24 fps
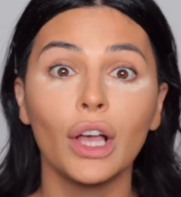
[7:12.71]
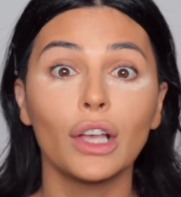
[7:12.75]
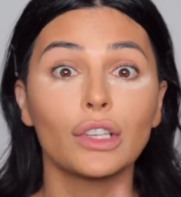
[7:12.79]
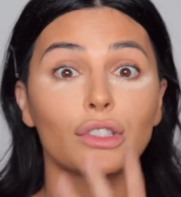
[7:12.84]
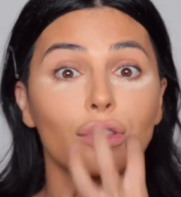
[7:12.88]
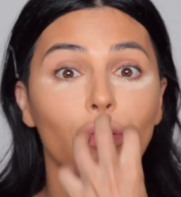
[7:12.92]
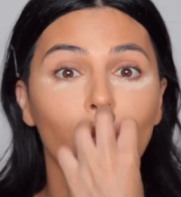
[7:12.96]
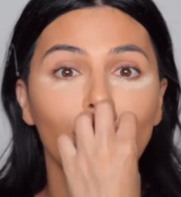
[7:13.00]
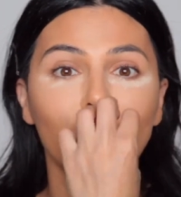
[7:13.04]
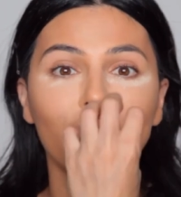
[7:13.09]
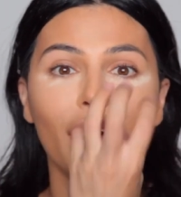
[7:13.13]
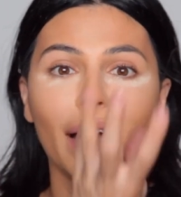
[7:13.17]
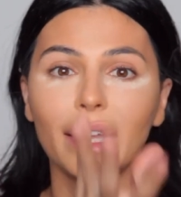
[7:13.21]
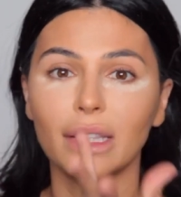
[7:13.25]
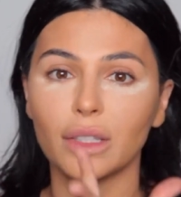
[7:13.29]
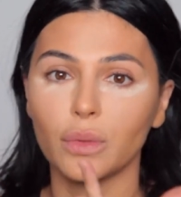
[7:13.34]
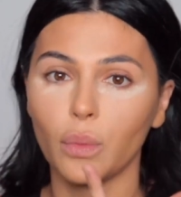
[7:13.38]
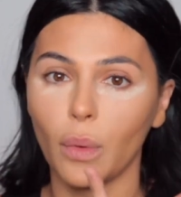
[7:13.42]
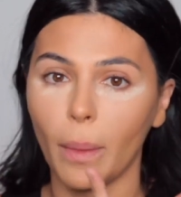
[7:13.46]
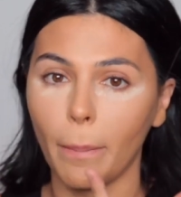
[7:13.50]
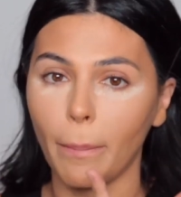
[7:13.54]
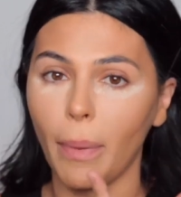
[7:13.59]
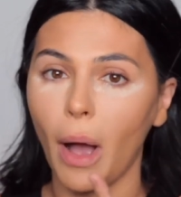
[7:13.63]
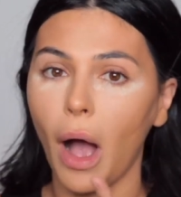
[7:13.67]
So
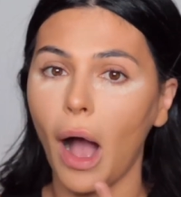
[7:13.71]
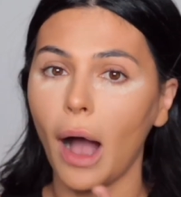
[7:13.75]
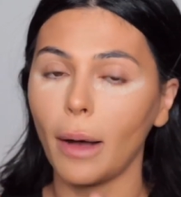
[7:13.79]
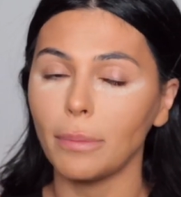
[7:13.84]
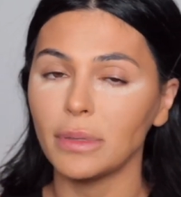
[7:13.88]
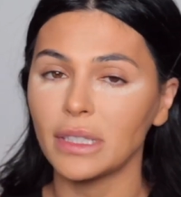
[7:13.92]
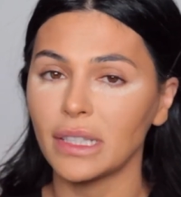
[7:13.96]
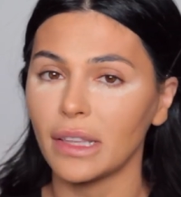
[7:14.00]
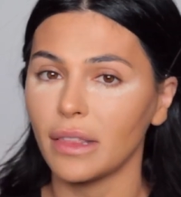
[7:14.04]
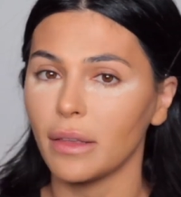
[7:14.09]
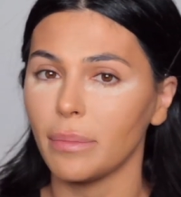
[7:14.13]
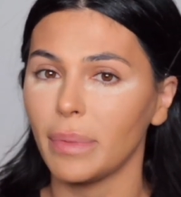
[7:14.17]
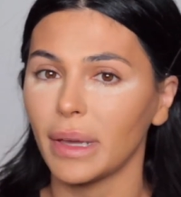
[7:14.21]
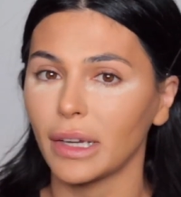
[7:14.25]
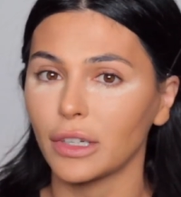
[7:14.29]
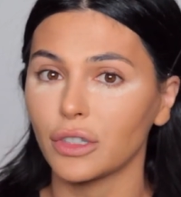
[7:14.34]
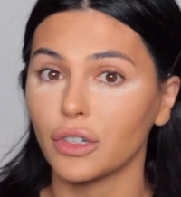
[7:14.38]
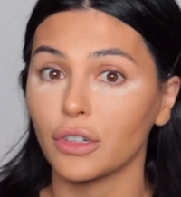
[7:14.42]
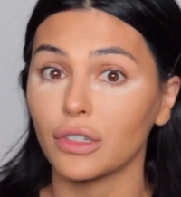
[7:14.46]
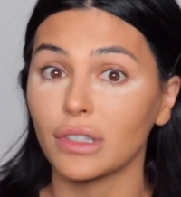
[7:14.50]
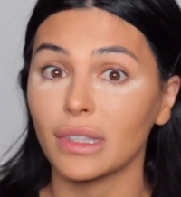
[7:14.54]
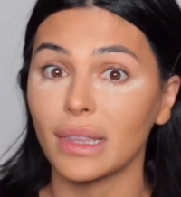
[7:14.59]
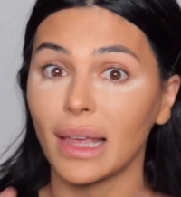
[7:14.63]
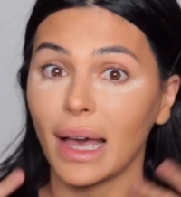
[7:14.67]
that's what pops in the
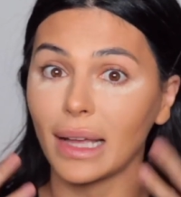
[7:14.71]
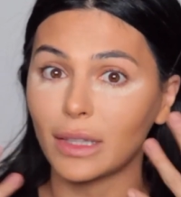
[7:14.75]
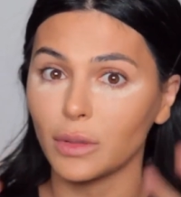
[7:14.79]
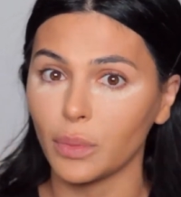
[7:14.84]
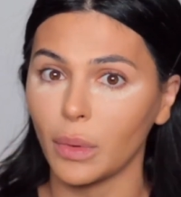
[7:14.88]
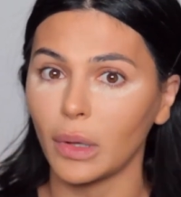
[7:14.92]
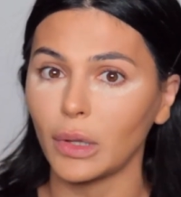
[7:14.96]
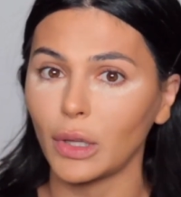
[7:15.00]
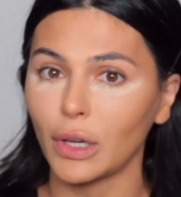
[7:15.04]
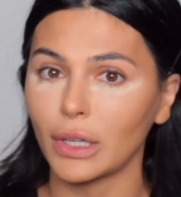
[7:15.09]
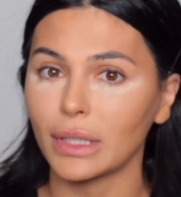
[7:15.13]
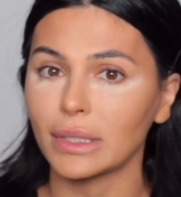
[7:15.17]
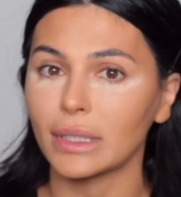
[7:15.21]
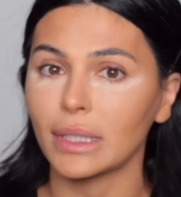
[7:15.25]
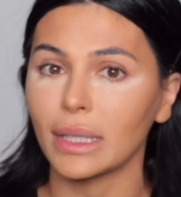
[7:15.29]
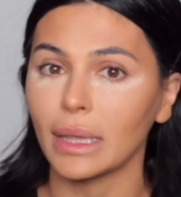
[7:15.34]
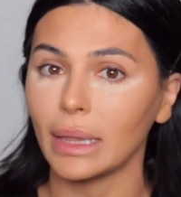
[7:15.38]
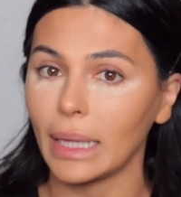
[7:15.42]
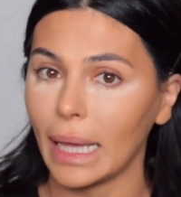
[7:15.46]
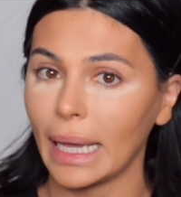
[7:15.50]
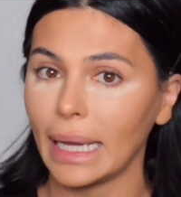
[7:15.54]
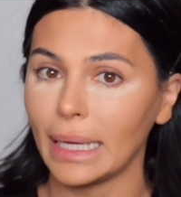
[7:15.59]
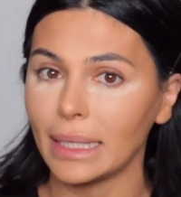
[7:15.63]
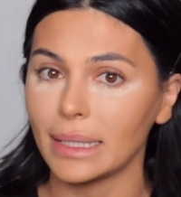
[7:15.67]
pictures. That's what looks
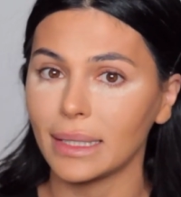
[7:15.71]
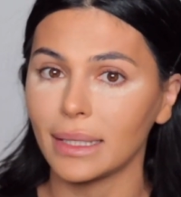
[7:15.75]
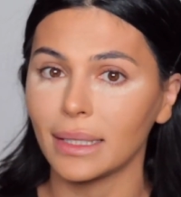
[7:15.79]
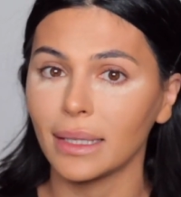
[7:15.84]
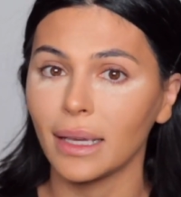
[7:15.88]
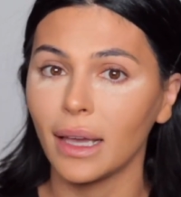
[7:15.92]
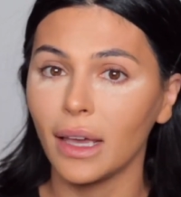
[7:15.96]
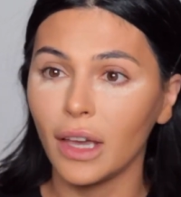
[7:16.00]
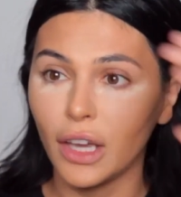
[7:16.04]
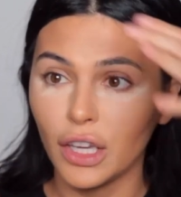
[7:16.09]
light.